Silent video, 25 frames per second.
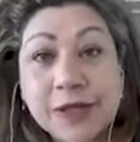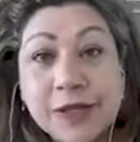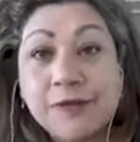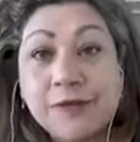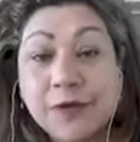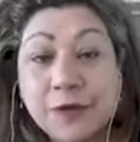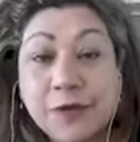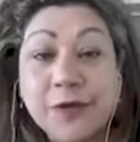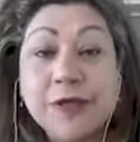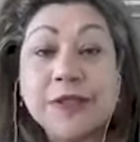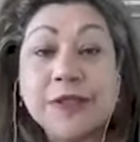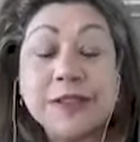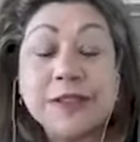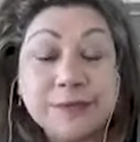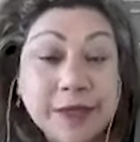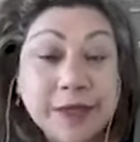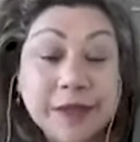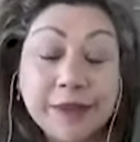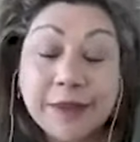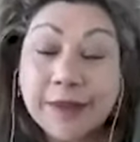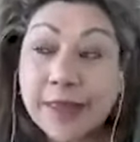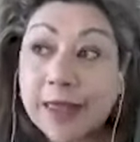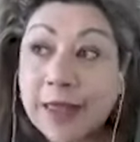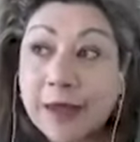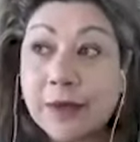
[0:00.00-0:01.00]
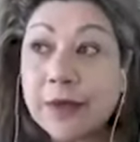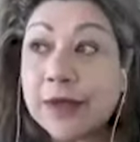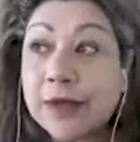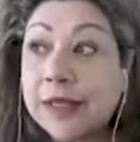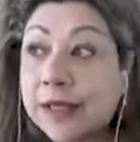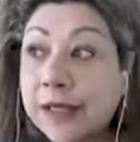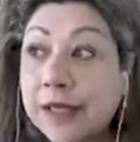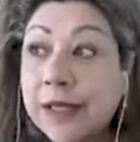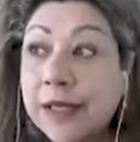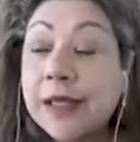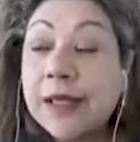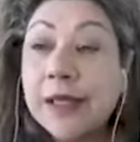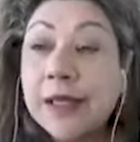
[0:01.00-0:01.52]
If you're in Smith
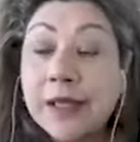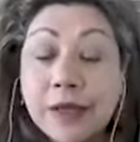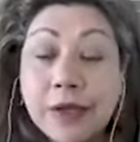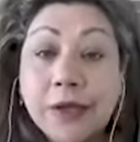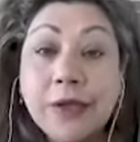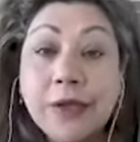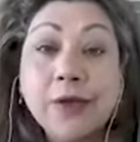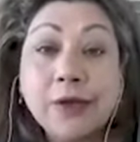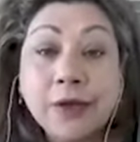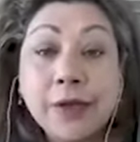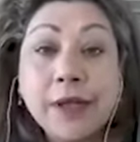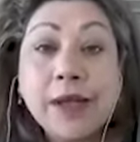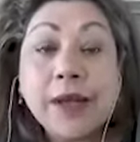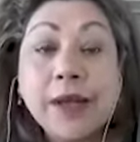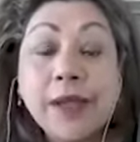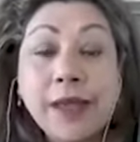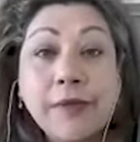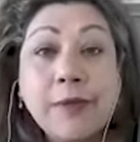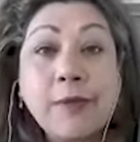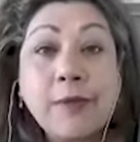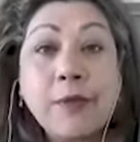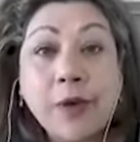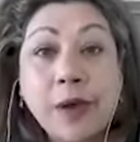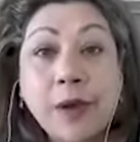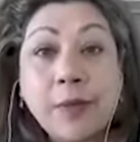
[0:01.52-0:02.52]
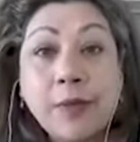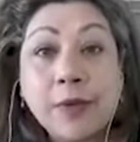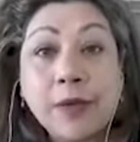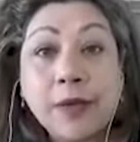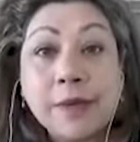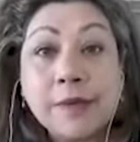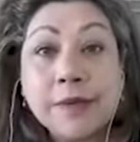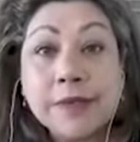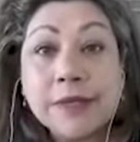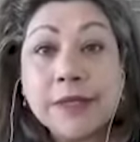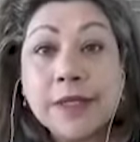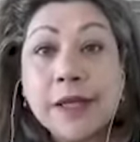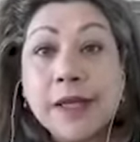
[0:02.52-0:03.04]
County, you're going to have
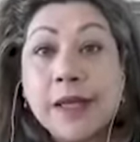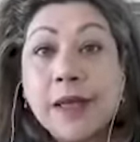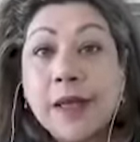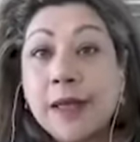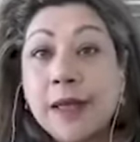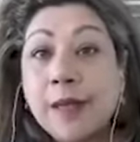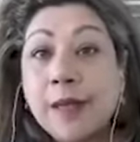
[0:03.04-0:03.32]
problems.